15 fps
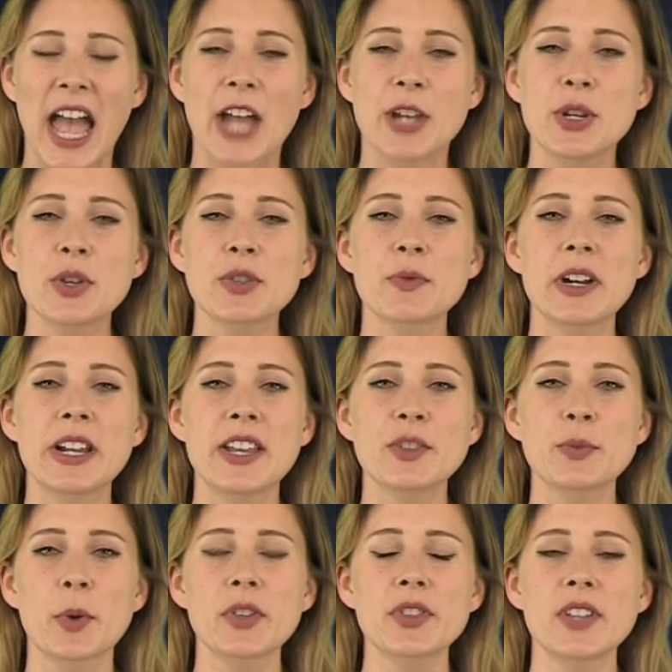A news
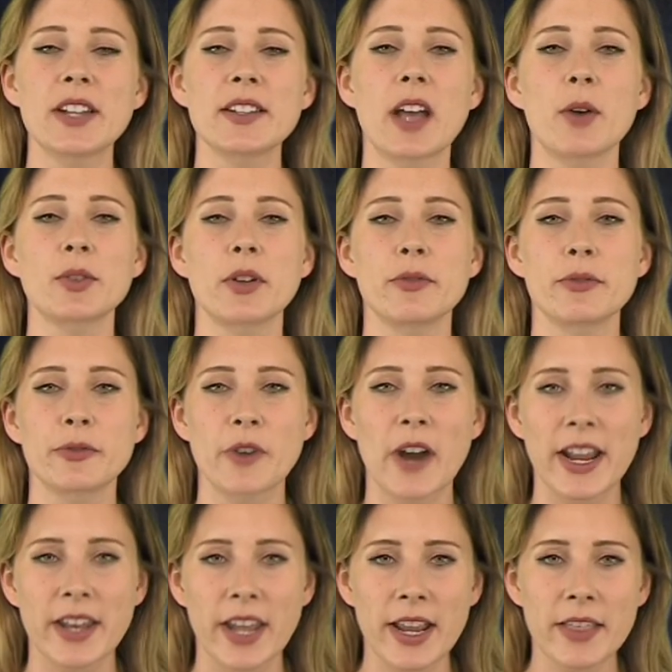release was sent out on
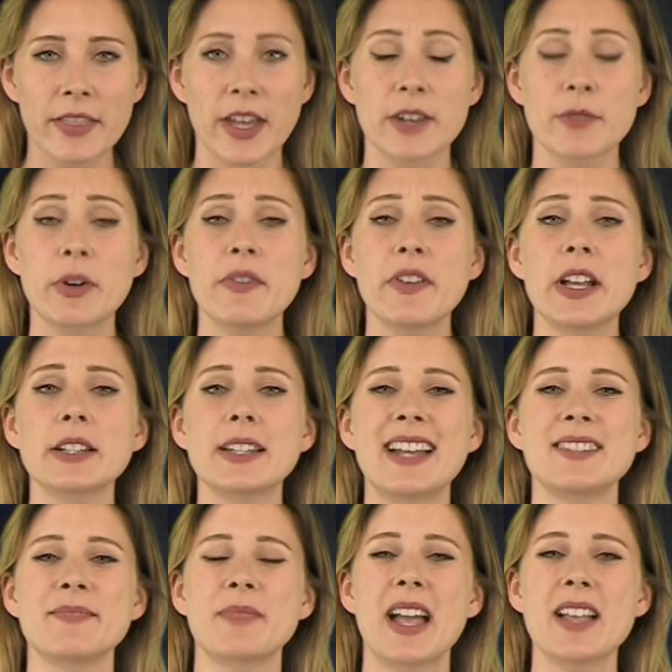Friday that revealed
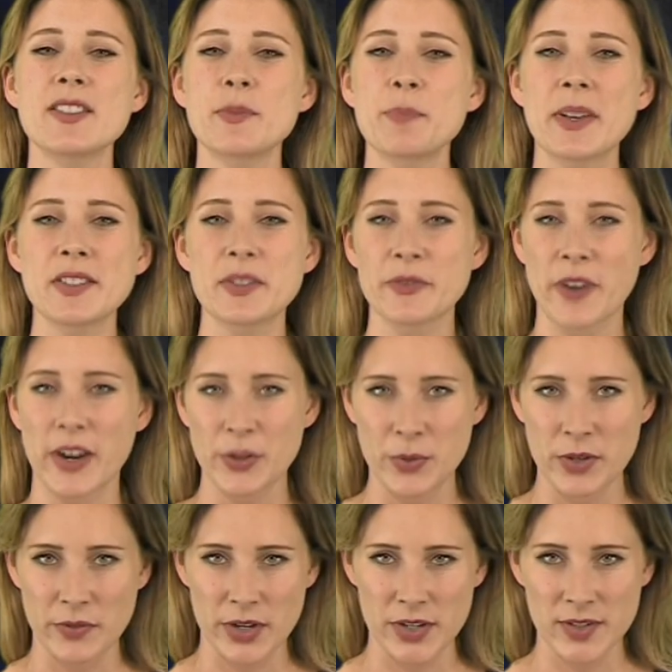an unspecified
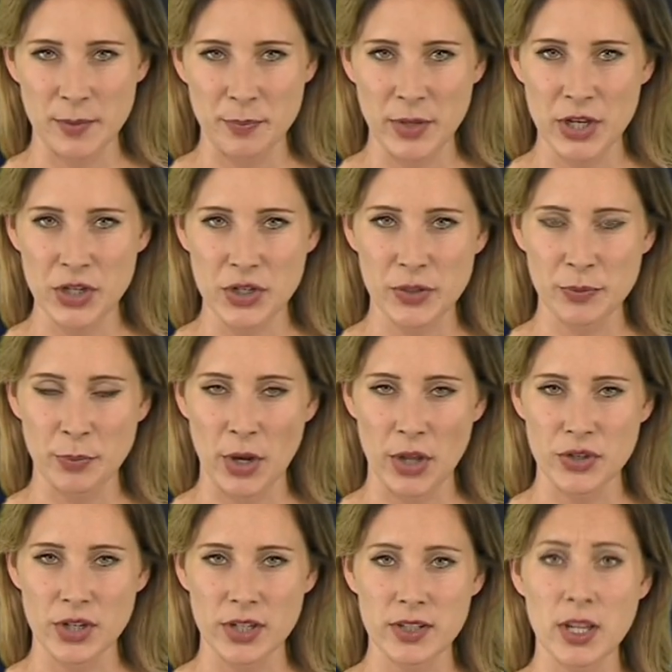Universal Pictures
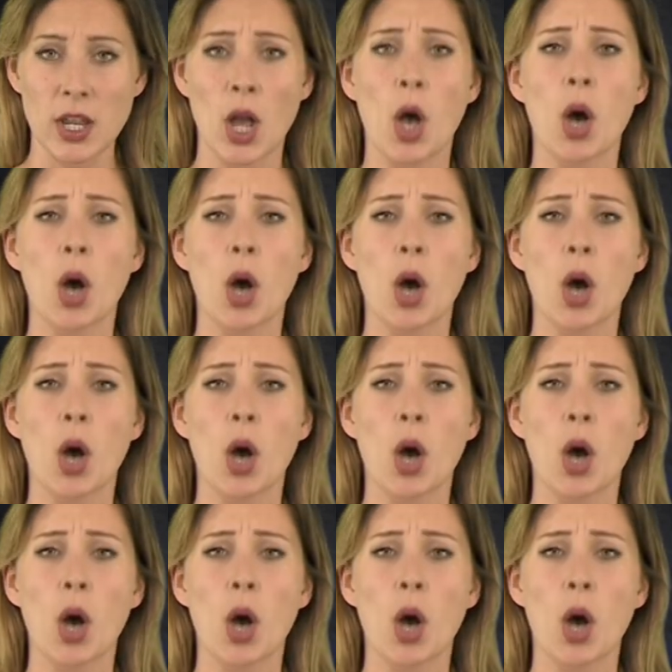project